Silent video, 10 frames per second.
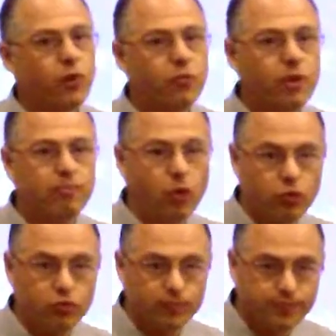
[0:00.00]
when we're
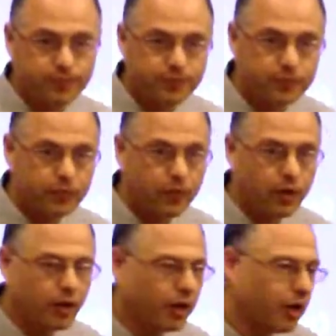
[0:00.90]
born.
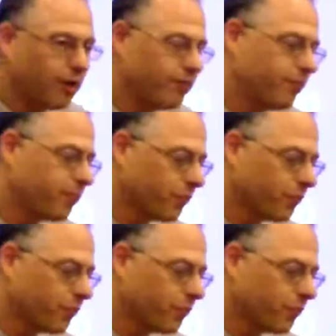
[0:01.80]
A